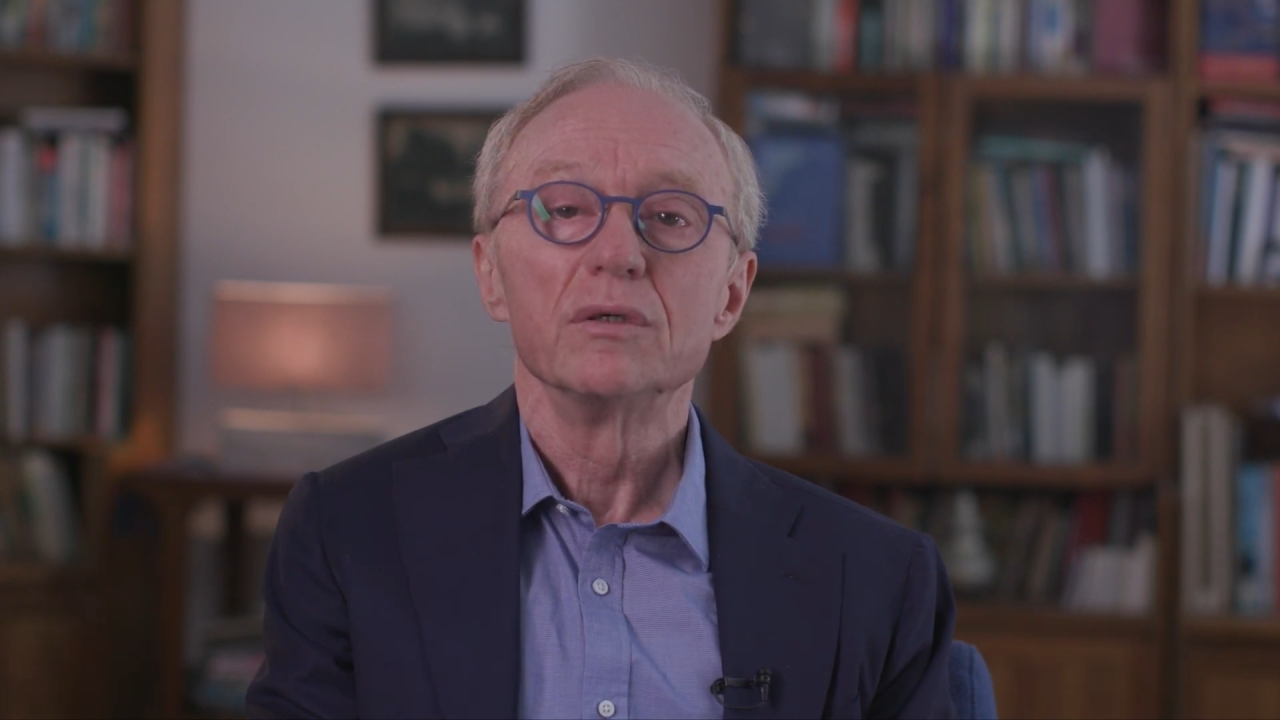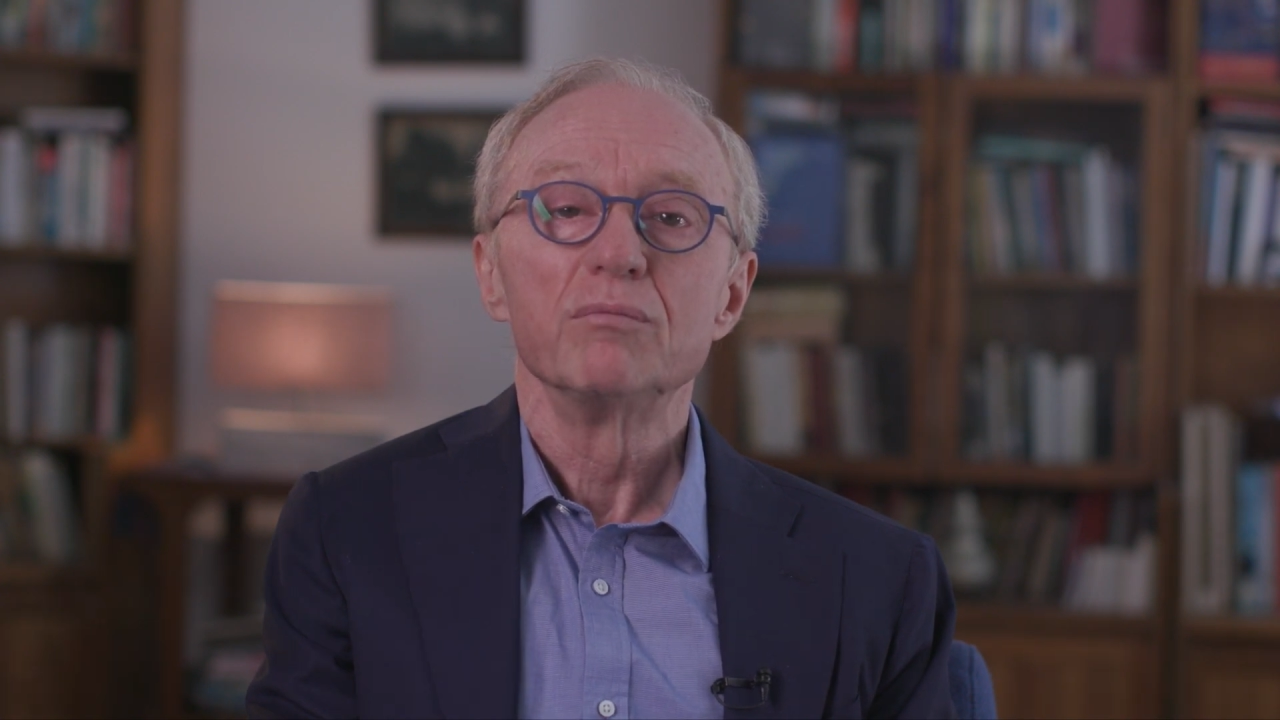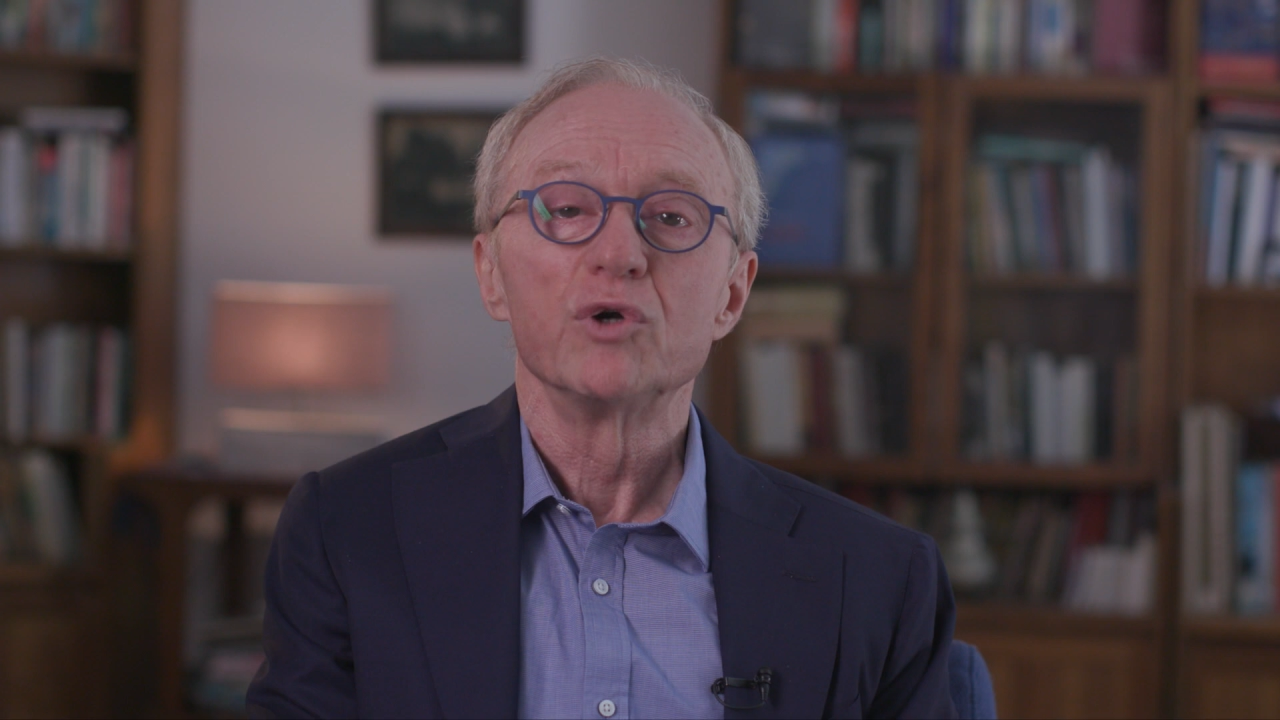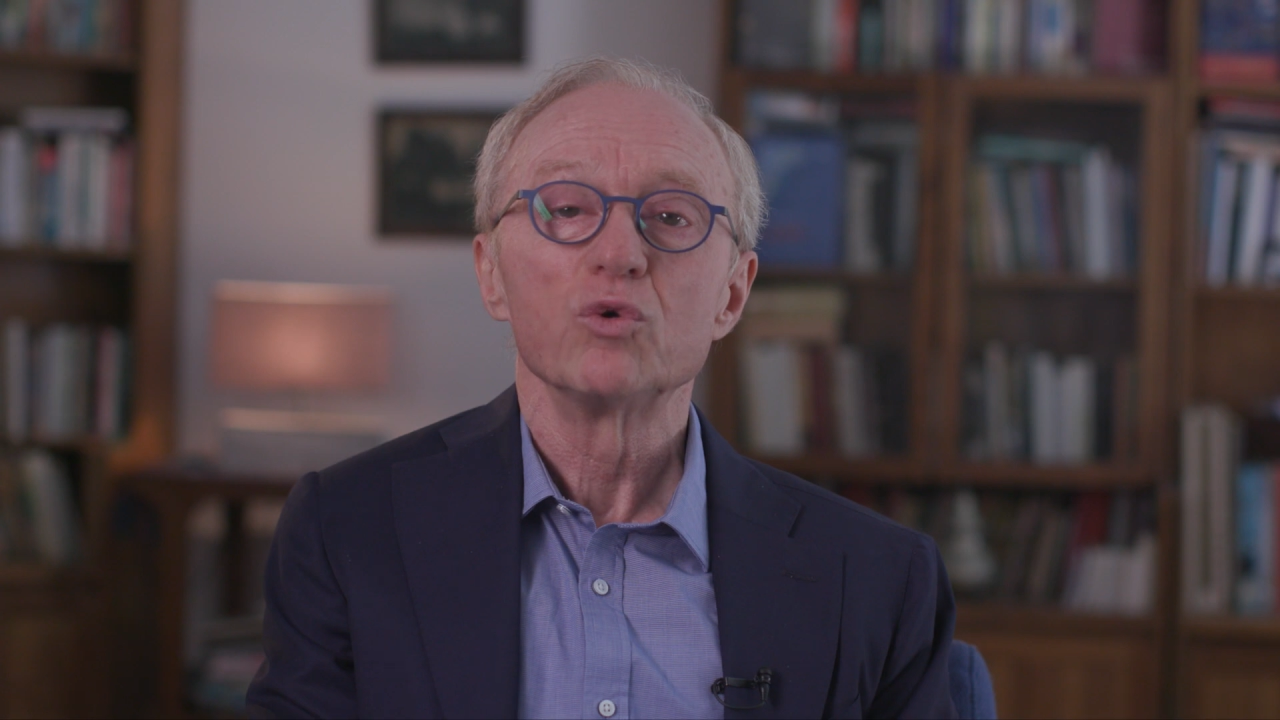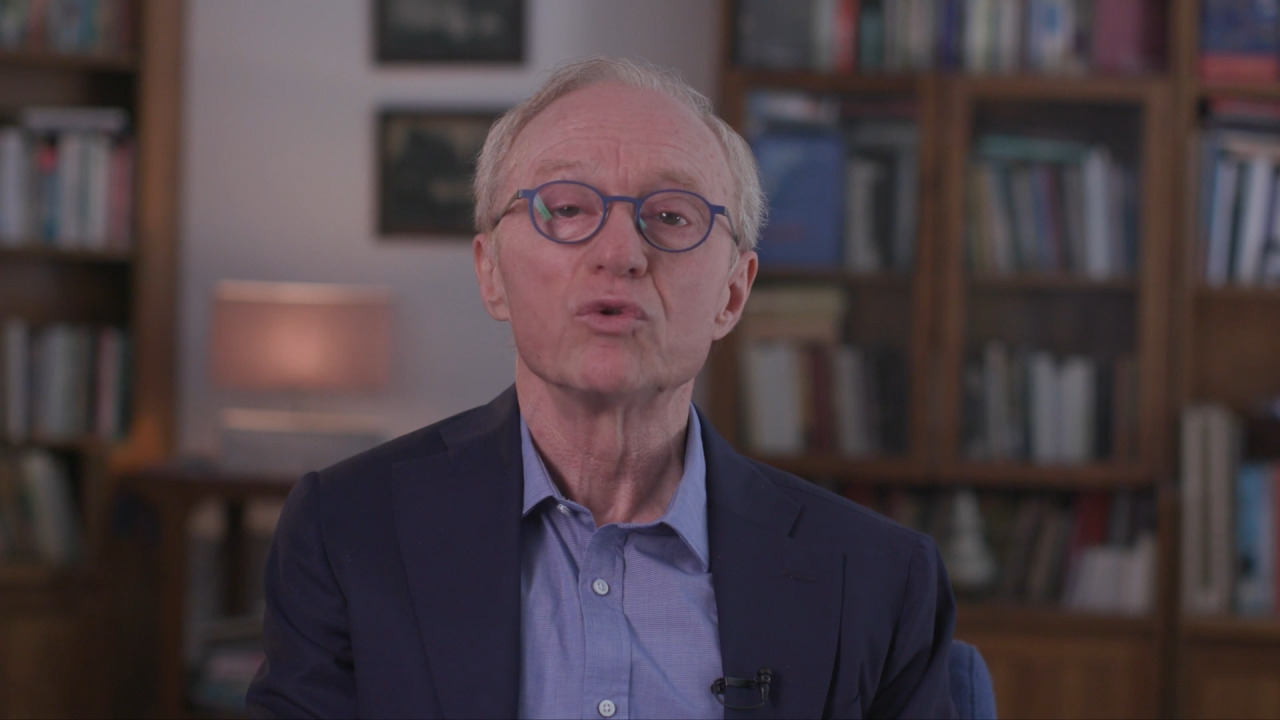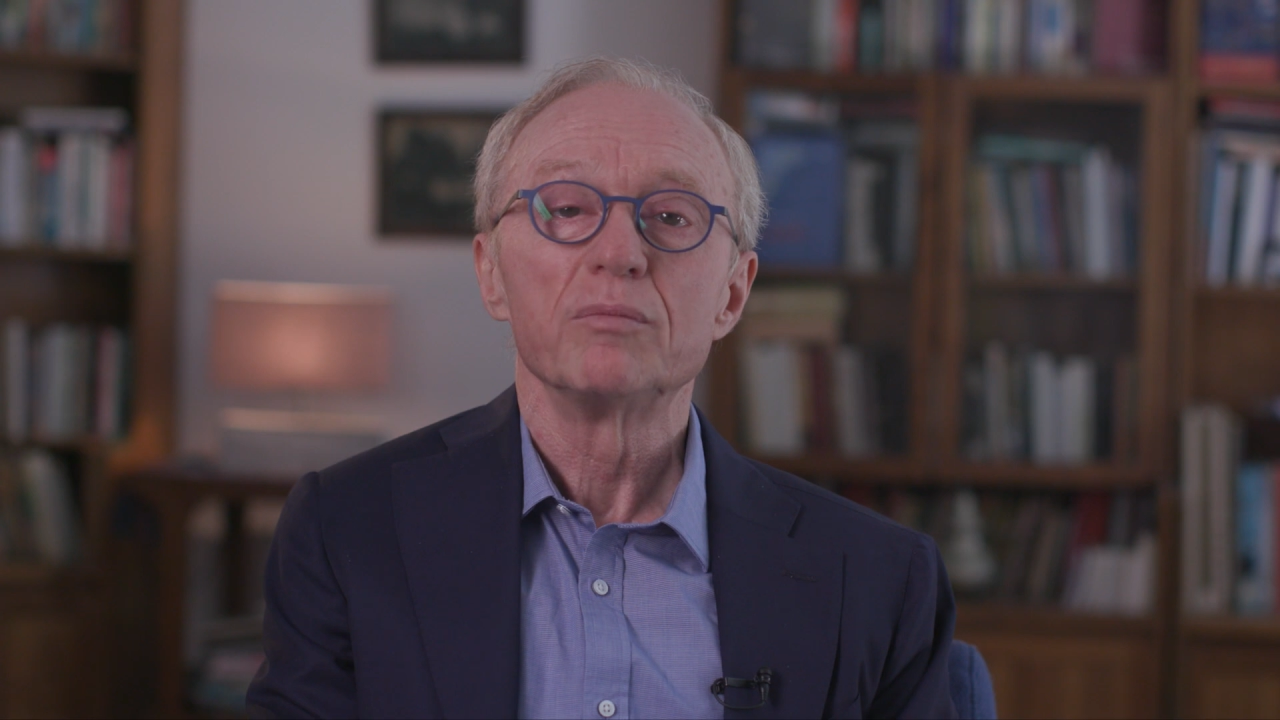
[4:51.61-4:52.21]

brought